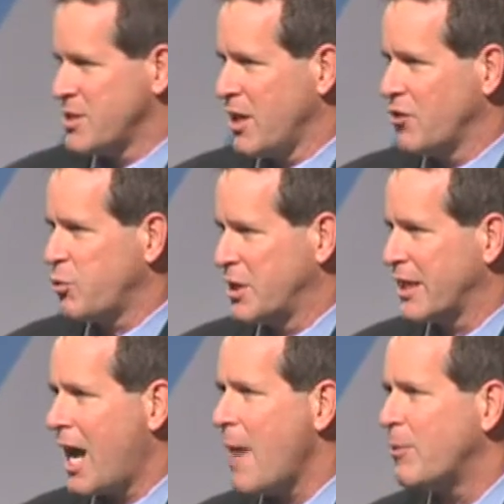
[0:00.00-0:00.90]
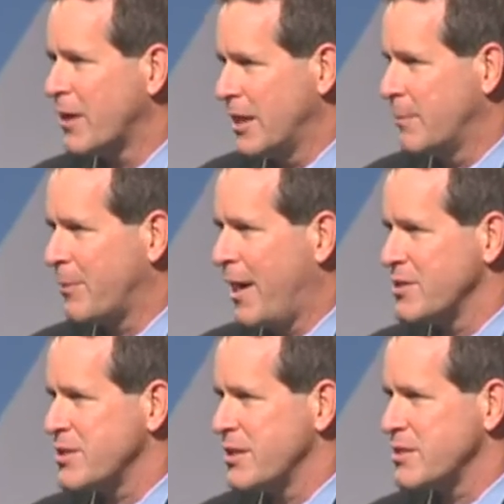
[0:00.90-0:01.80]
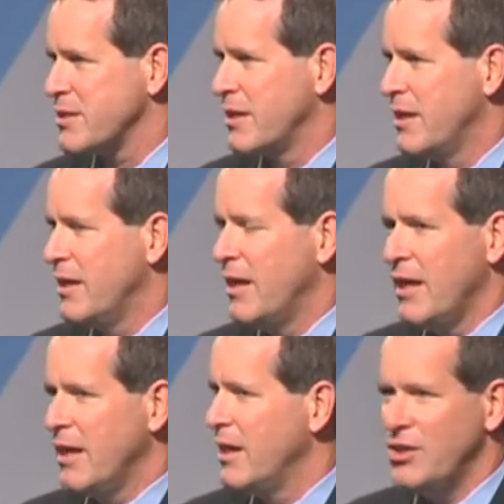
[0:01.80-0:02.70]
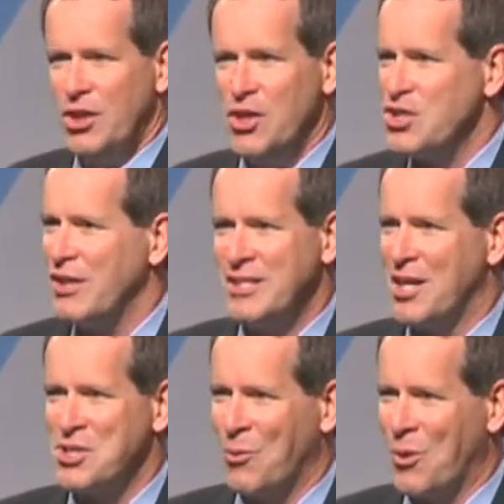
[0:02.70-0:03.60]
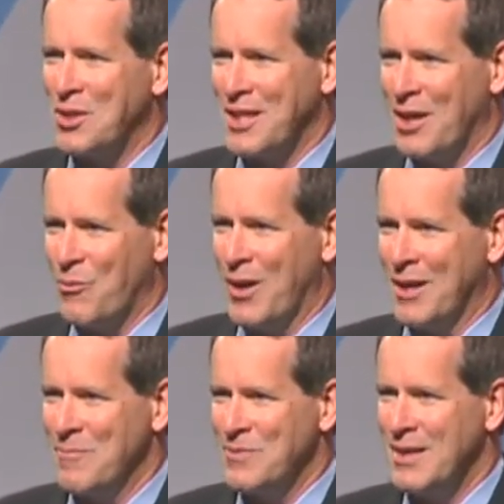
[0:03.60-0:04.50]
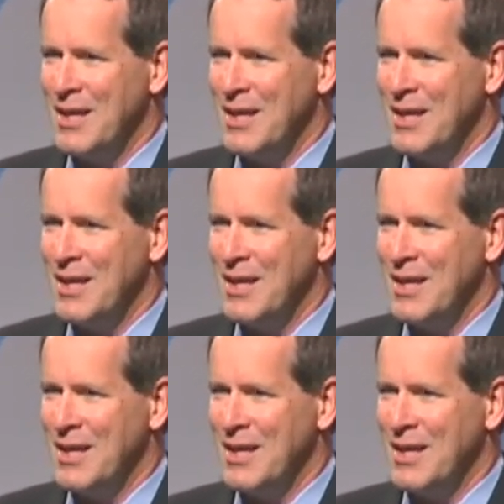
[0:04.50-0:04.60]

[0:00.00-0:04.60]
results with a complicated process. It usually doesn't work that way.